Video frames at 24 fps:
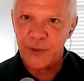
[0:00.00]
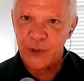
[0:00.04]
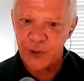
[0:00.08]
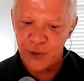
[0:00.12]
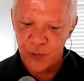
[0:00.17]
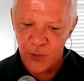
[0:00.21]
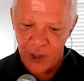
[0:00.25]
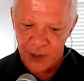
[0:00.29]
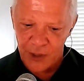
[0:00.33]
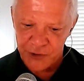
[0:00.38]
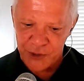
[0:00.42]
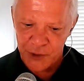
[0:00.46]

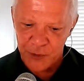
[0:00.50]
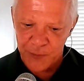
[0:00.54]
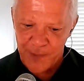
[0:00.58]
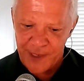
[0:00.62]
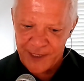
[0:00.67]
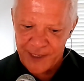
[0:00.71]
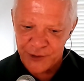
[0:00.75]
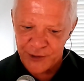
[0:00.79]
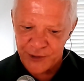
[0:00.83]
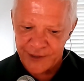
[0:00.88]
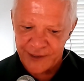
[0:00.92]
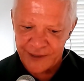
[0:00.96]
You also
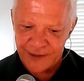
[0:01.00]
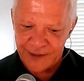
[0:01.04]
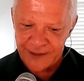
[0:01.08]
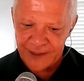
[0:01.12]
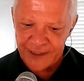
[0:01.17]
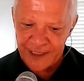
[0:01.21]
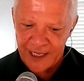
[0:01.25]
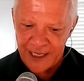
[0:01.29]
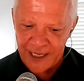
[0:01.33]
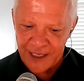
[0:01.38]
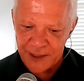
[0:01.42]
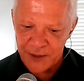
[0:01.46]
mentioned
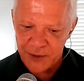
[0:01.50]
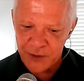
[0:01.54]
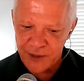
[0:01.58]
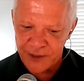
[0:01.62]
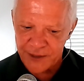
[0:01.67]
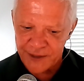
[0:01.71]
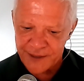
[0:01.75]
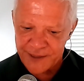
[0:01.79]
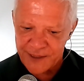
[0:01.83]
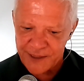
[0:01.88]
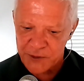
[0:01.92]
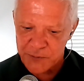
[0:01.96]
that
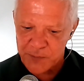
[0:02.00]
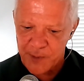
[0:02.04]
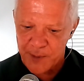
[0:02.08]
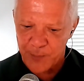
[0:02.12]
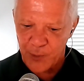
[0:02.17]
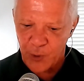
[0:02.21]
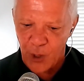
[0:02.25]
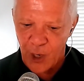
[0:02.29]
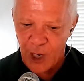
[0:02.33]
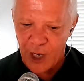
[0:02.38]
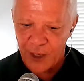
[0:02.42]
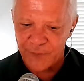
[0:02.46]

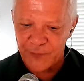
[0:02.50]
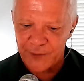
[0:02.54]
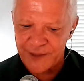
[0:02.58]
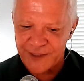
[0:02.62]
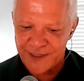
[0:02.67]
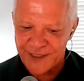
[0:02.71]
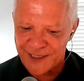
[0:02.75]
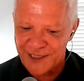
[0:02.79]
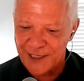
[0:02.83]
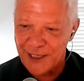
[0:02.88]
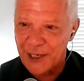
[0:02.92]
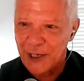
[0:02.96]
salespeople
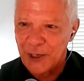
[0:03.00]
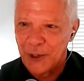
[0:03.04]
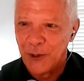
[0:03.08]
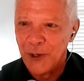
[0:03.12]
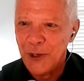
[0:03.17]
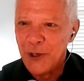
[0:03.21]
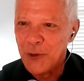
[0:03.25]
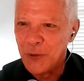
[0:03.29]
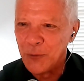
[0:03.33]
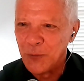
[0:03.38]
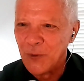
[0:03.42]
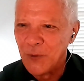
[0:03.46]
often
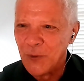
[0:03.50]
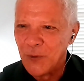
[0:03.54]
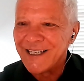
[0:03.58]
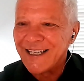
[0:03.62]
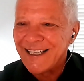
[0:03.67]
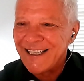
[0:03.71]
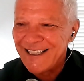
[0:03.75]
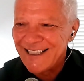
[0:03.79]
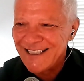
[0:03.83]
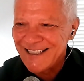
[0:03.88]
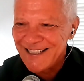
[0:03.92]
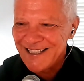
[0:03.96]
sell what's
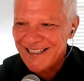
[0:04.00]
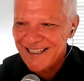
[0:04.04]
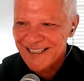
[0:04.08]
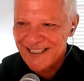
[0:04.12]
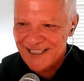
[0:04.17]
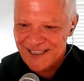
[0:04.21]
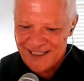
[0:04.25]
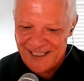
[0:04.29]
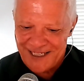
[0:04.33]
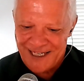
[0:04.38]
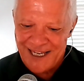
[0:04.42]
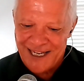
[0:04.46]

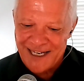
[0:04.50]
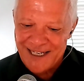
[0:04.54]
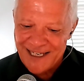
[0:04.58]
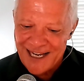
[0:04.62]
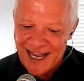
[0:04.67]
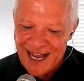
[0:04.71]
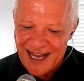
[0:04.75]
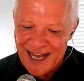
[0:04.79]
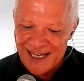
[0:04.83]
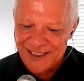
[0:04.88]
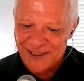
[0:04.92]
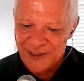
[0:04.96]
easiest and
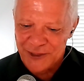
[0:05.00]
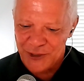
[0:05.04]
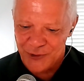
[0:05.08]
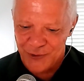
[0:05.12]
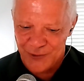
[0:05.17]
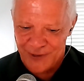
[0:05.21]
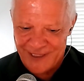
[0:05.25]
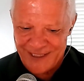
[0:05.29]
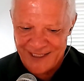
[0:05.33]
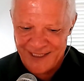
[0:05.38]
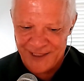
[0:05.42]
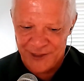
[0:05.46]
not
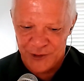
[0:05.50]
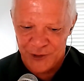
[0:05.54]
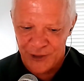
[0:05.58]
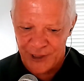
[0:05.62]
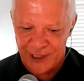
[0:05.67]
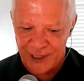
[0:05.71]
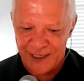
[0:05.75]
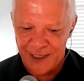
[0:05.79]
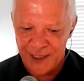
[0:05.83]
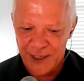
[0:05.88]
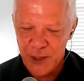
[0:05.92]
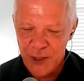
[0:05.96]

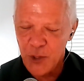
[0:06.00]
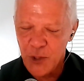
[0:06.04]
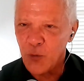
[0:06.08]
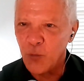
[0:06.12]
strategic.